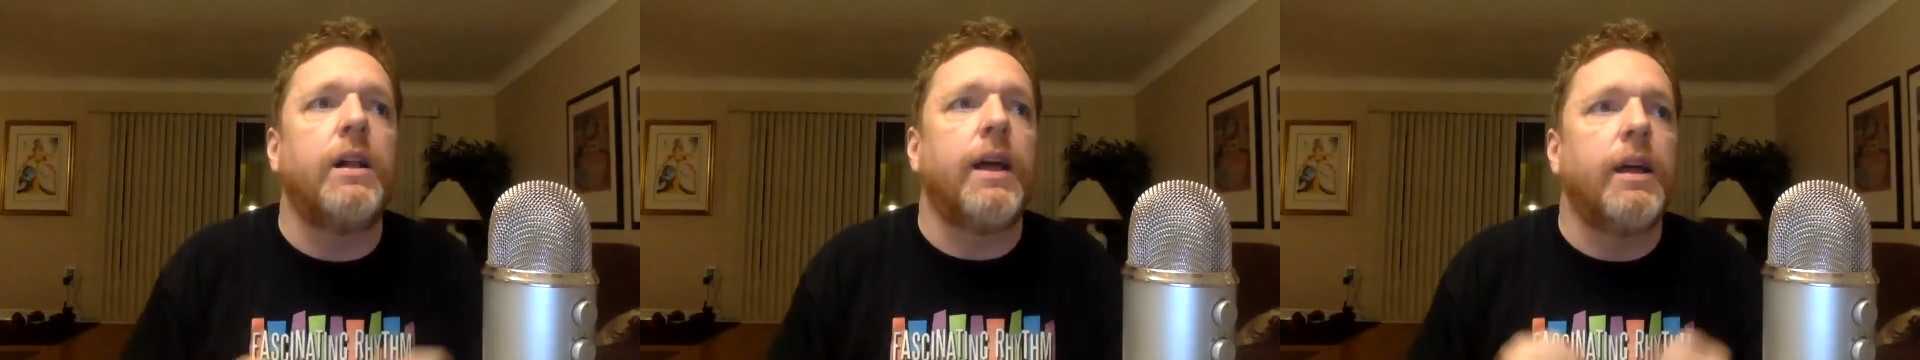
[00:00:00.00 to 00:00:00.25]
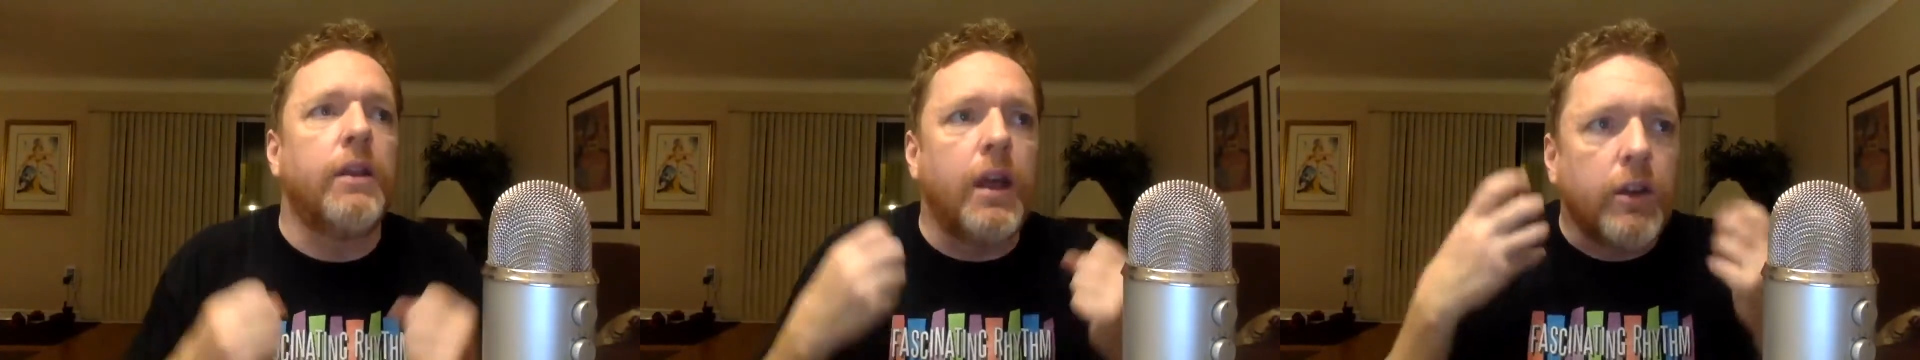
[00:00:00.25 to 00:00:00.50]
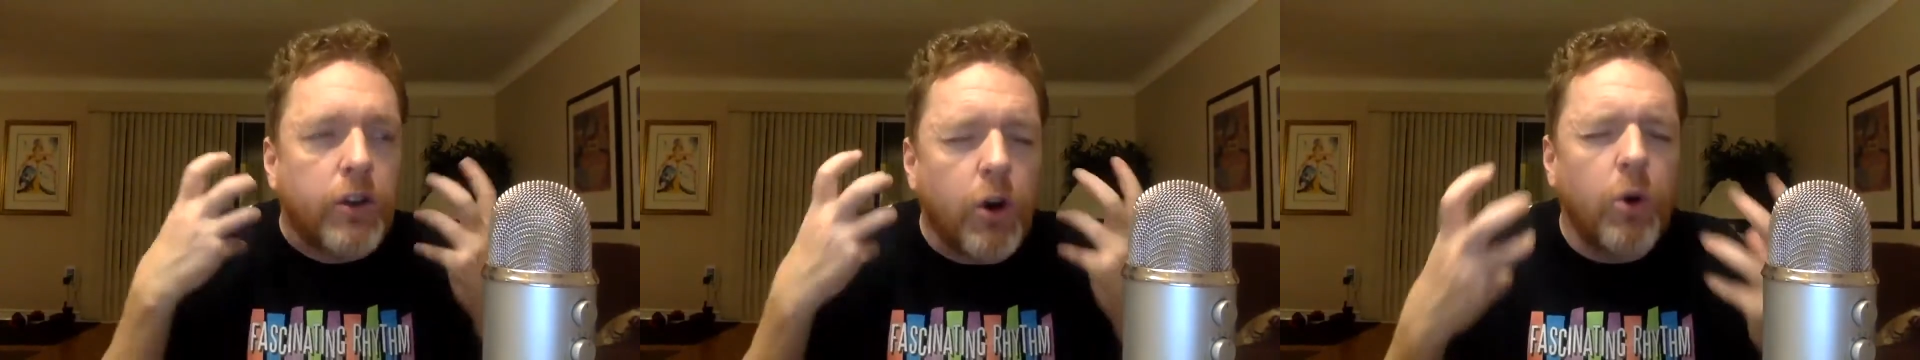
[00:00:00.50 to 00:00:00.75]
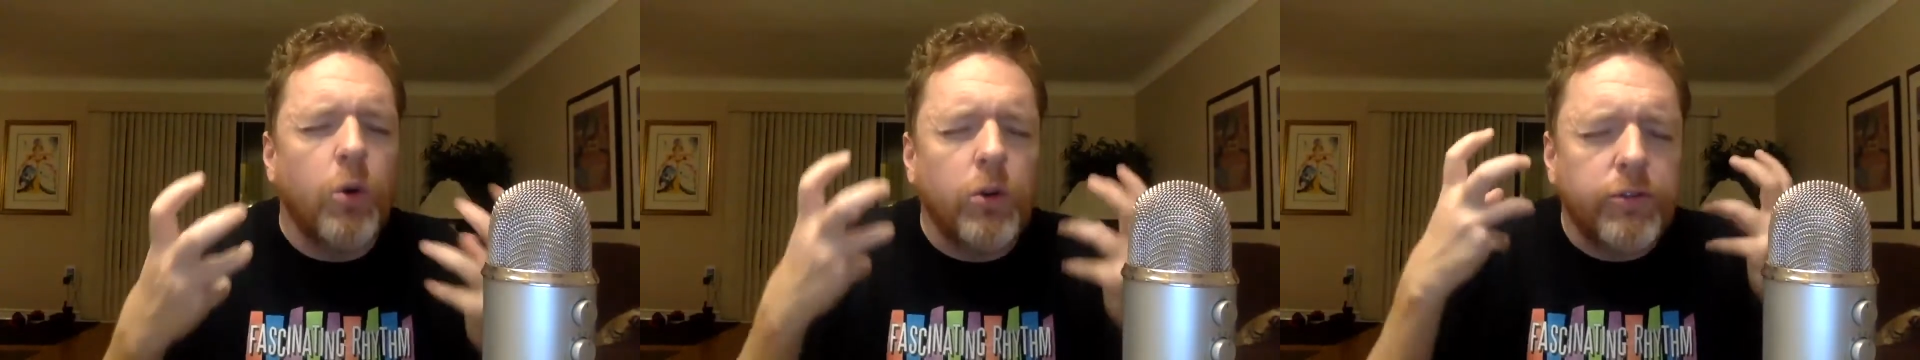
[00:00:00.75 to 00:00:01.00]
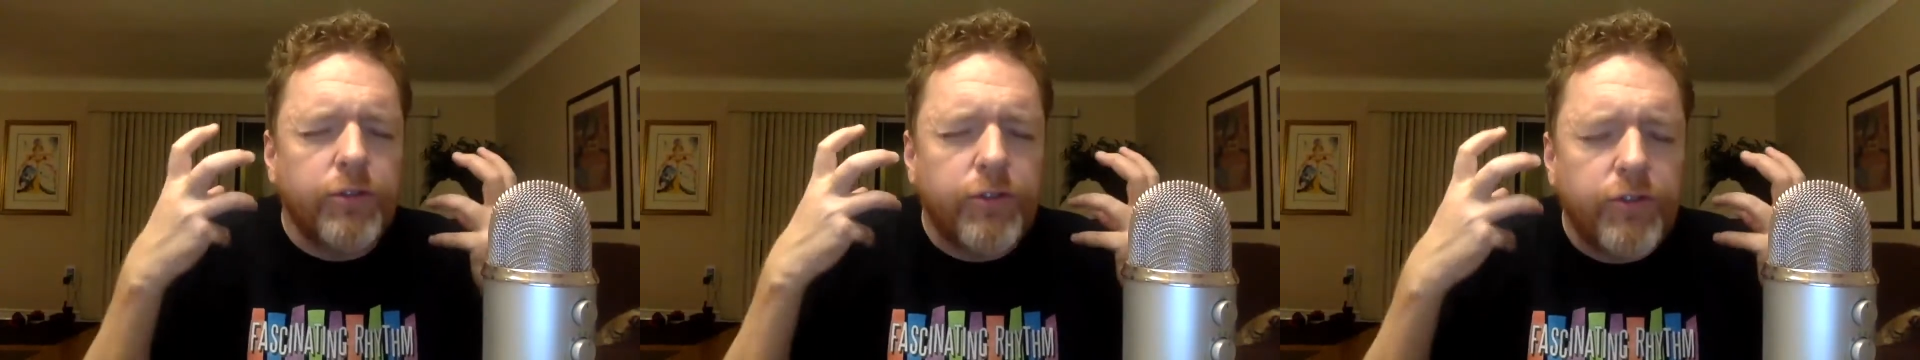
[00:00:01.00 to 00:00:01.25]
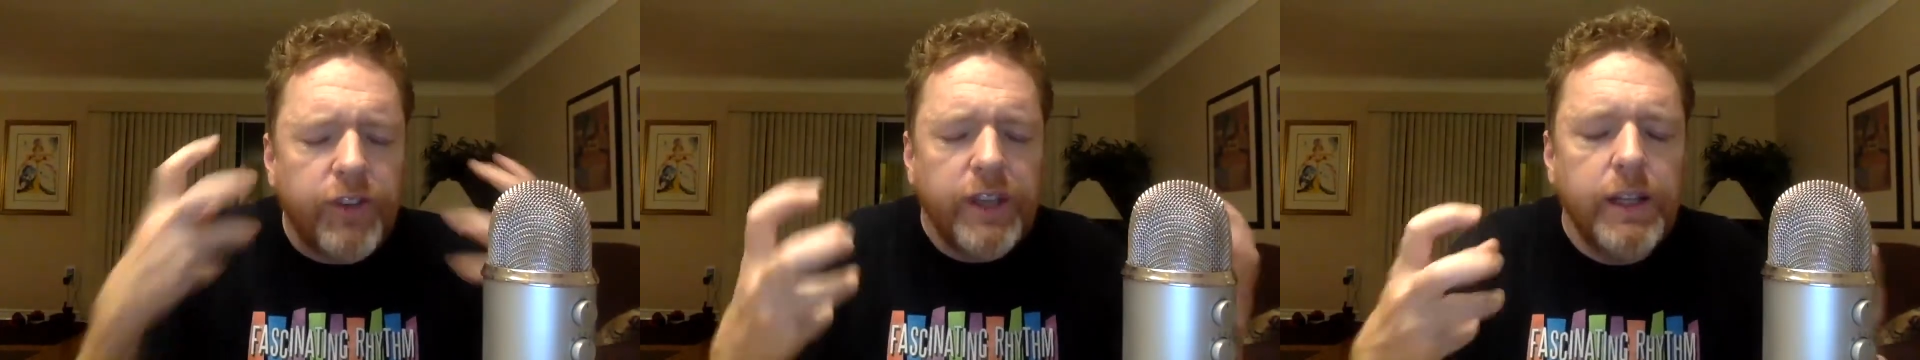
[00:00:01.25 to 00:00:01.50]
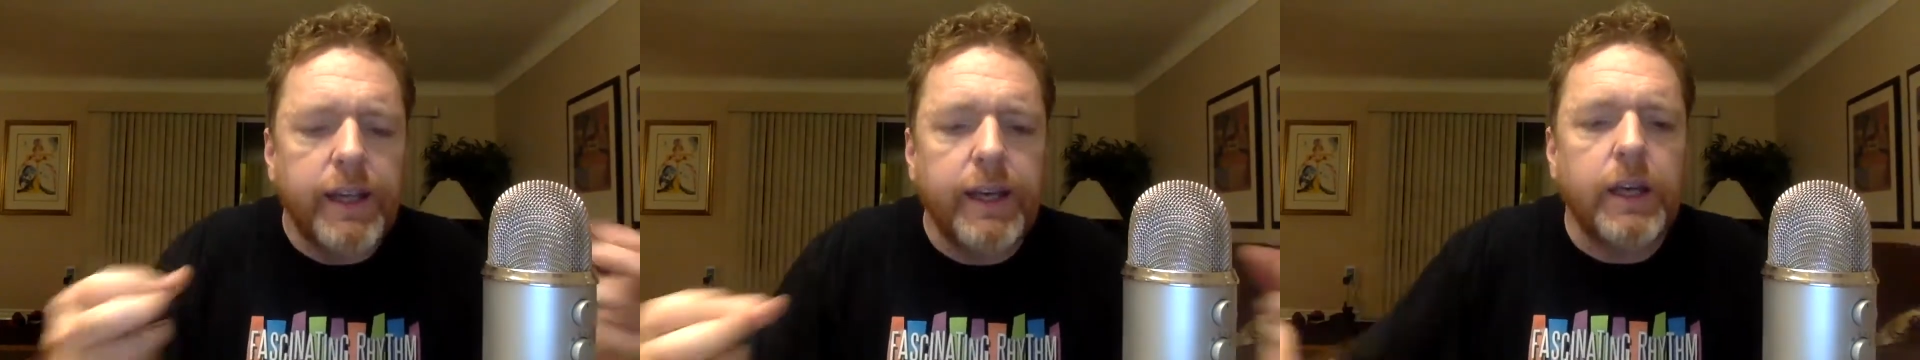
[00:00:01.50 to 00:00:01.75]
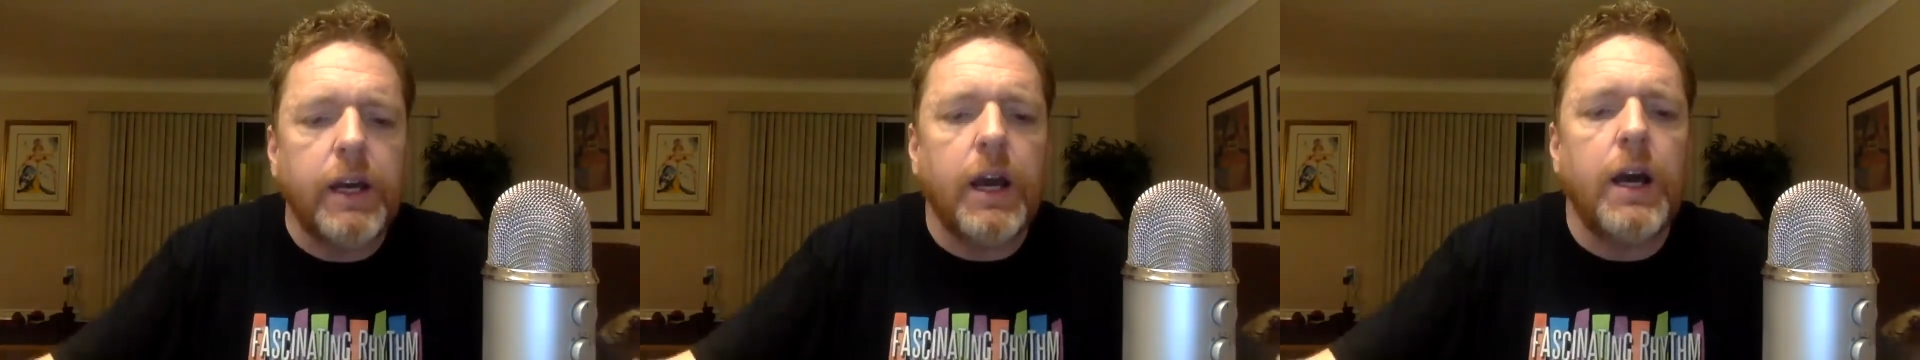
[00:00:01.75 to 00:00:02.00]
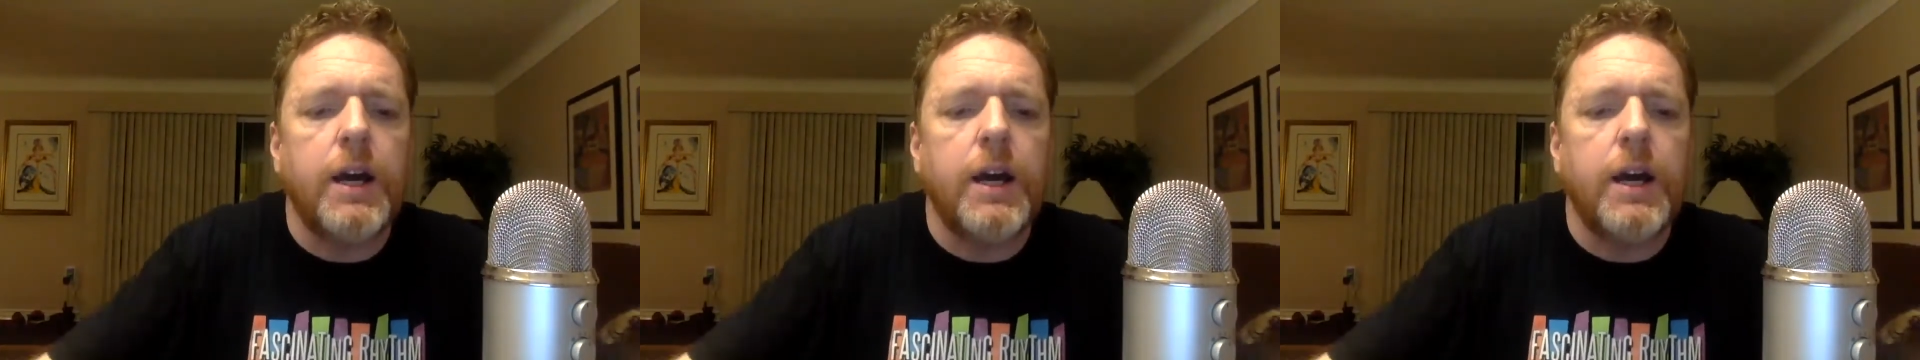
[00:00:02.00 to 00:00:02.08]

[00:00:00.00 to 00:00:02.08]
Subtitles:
and cold feeling